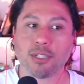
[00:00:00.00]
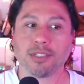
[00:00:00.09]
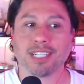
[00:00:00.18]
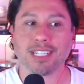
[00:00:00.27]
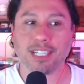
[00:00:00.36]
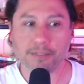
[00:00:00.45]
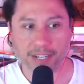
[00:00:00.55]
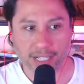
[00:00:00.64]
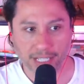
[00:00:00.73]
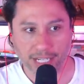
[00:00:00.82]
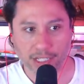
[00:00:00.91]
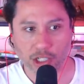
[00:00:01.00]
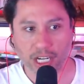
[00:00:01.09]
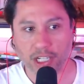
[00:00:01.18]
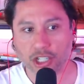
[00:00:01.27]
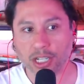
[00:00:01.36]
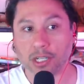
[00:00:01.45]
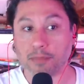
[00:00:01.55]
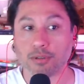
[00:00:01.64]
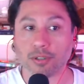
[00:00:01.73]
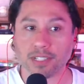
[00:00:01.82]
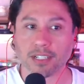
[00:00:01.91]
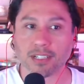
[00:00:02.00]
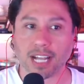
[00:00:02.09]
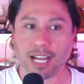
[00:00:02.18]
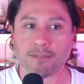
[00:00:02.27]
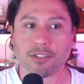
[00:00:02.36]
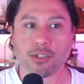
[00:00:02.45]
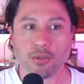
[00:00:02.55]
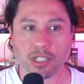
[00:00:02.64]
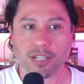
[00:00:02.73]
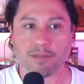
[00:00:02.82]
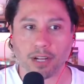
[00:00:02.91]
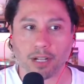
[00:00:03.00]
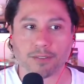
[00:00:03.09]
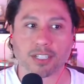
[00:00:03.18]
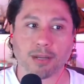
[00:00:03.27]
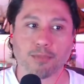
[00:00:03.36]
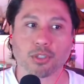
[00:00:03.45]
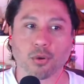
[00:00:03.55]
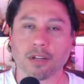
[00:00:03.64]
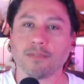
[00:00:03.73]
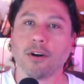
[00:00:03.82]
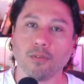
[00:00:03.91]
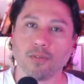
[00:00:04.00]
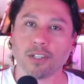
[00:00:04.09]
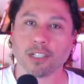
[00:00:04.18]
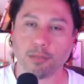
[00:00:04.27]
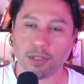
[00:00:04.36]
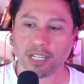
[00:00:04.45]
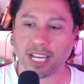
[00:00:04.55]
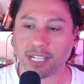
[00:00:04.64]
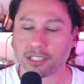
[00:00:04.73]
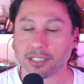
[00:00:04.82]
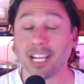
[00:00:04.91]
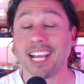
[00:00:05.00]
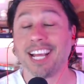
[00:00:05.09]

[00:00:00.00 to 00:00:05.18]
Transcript: to significantly changing and improving their lives usually involved some sort of overt communication.